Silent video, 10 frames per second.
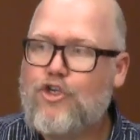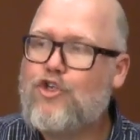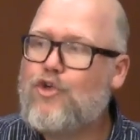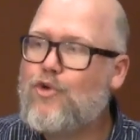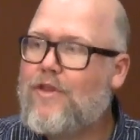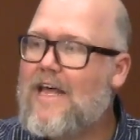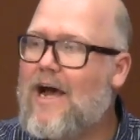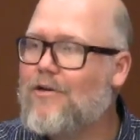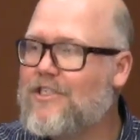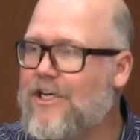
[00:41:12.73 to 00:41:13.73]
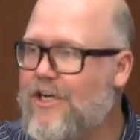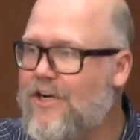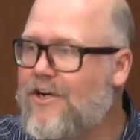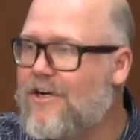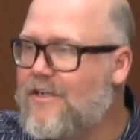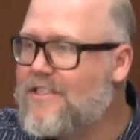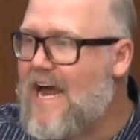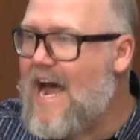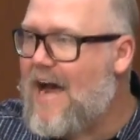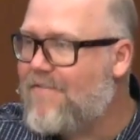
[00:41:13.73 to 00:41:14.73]
2,000 years
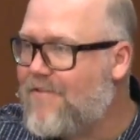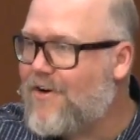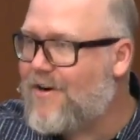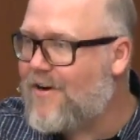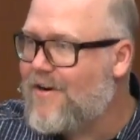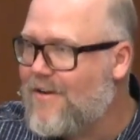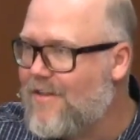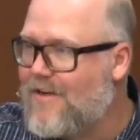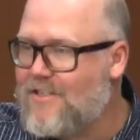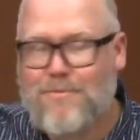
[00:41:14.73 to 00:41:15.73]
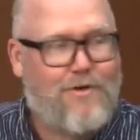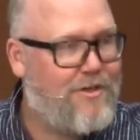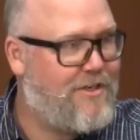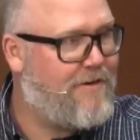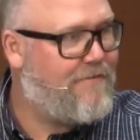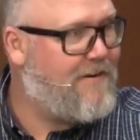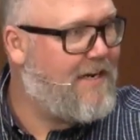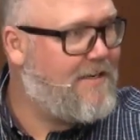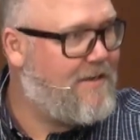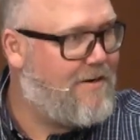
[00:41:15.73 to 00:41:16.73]
after the dispersion of
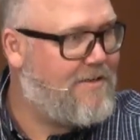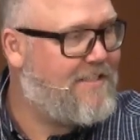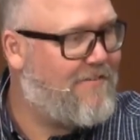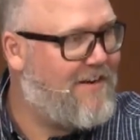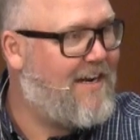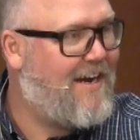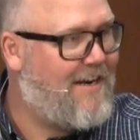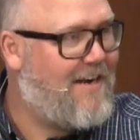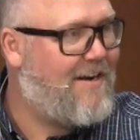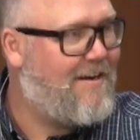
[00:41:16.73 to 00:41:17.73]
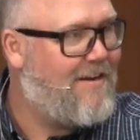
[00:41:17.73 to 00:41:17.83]
or 70 AD.